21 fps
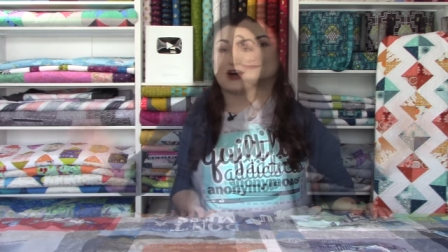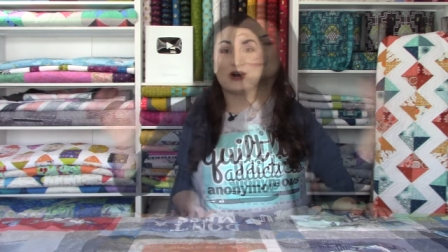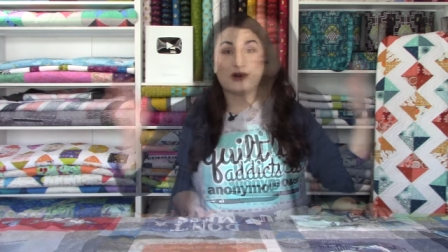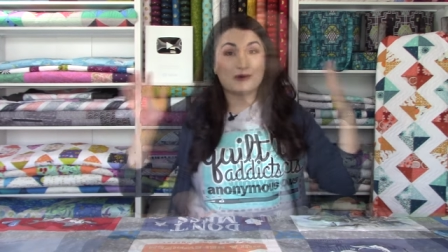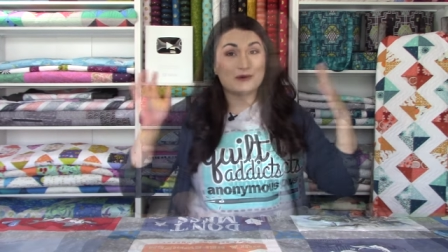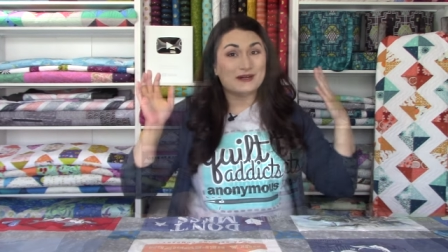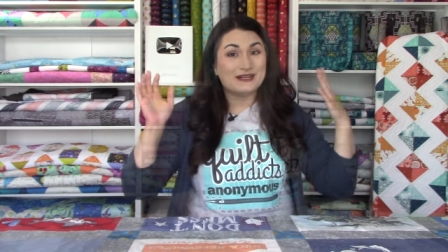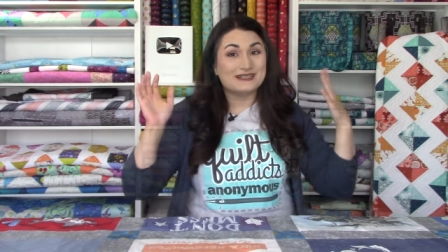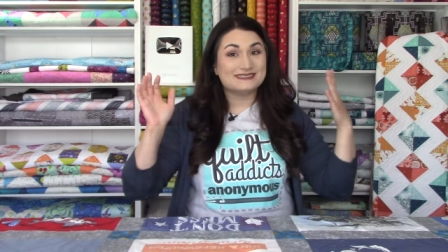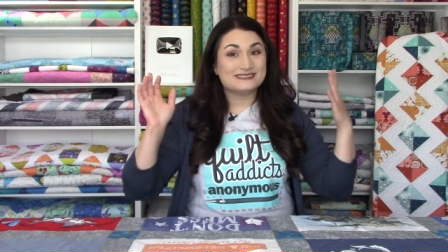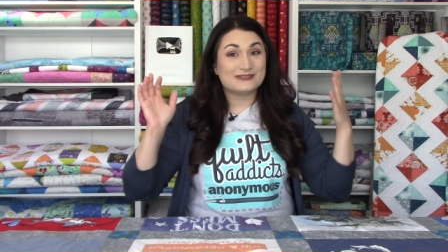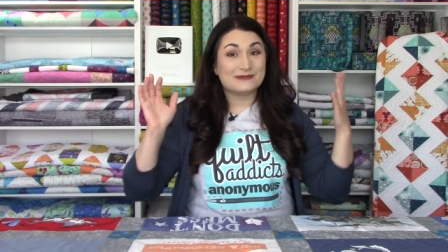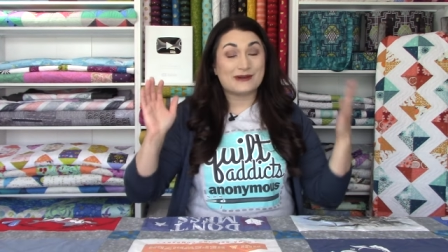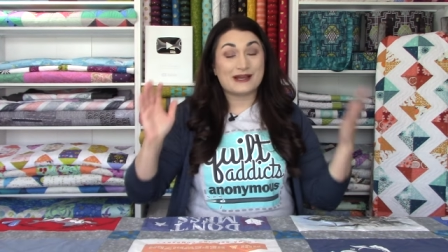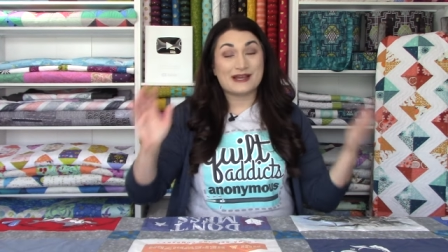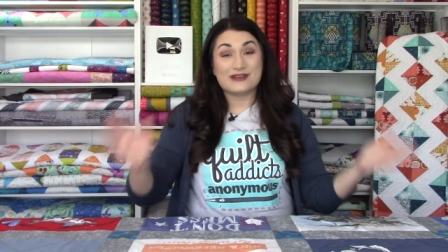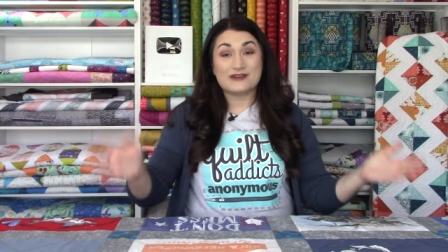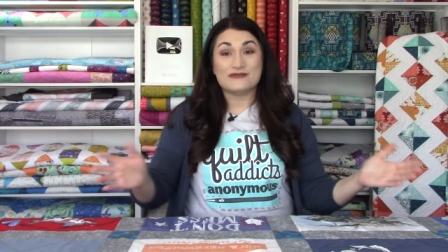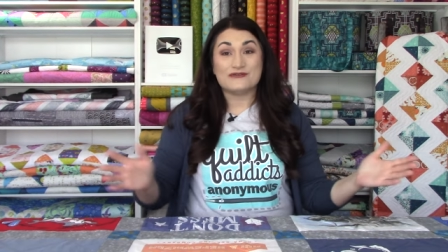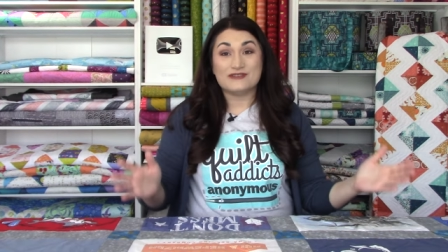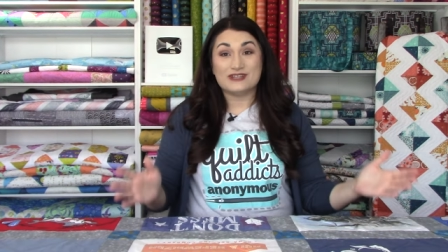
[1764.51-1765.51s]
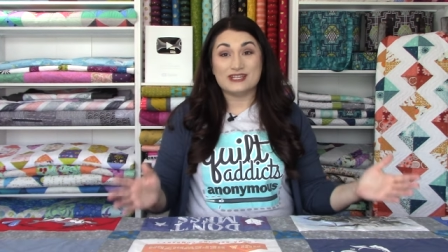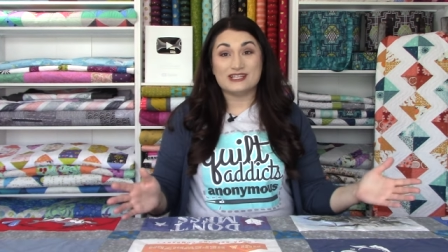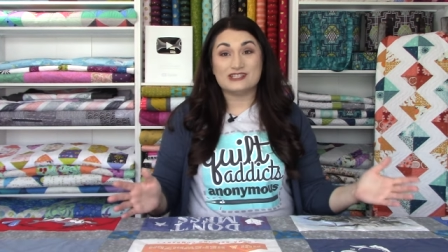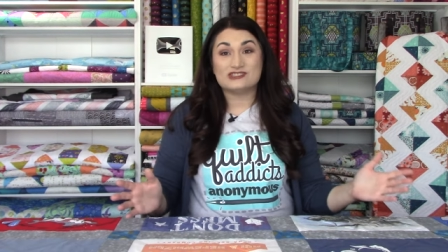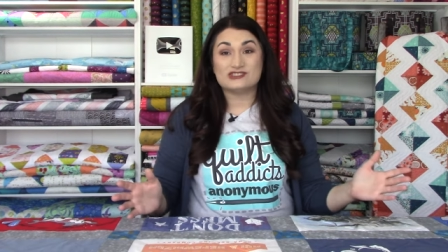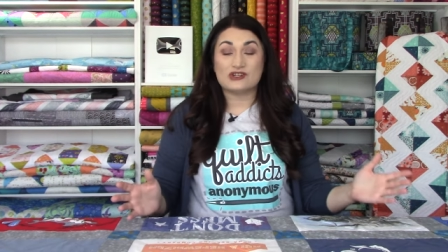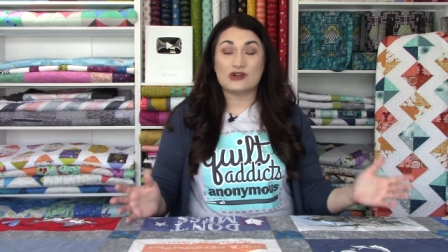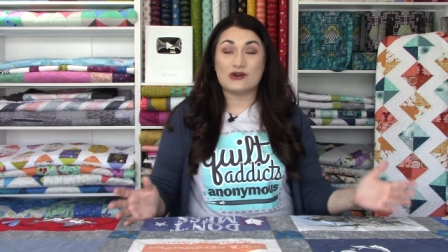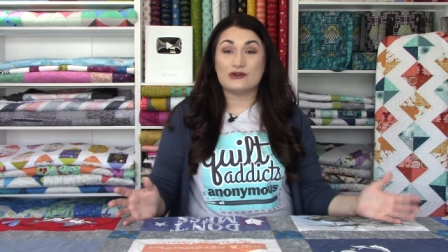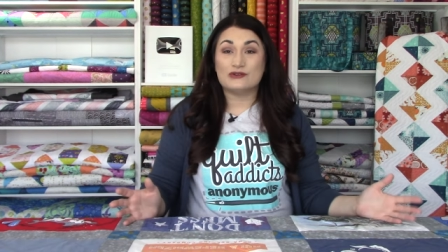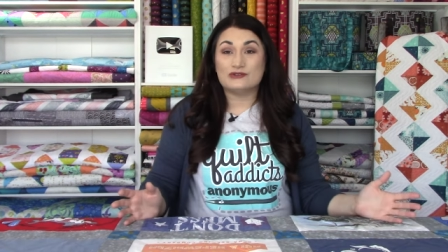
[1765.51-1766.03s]
All right, so I have
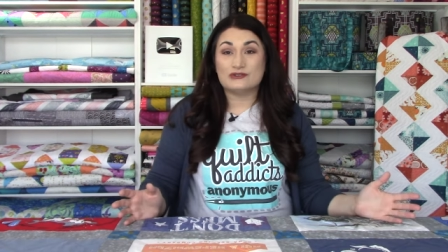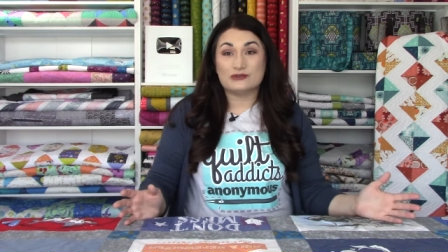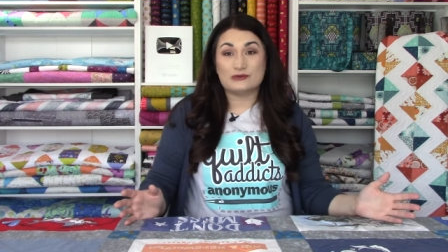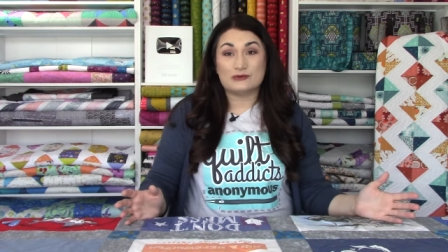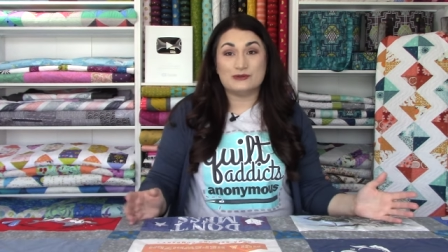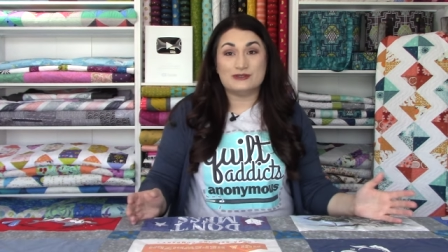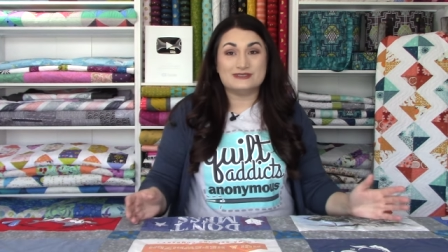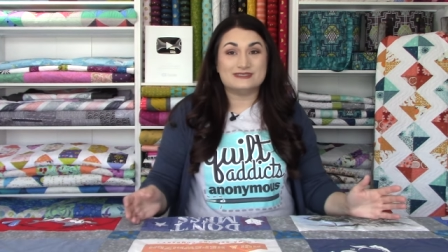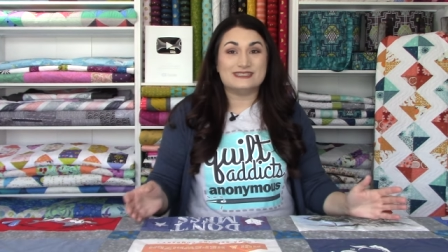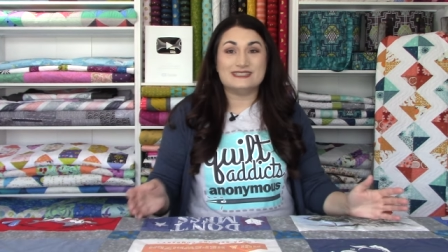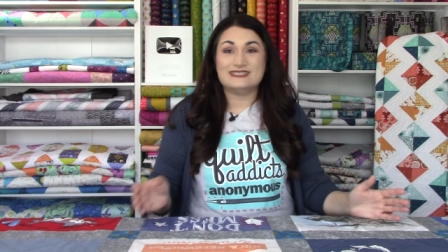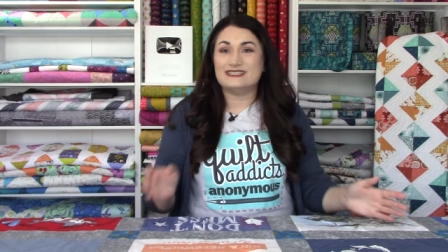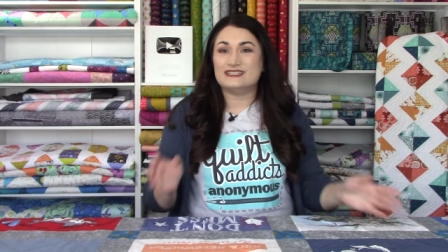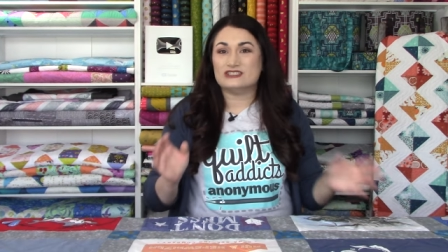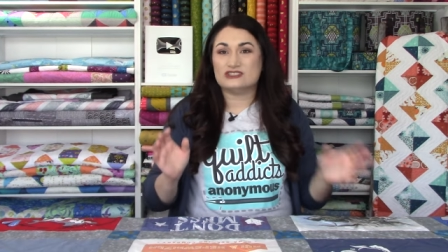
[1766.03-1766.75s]
finished all the quilting.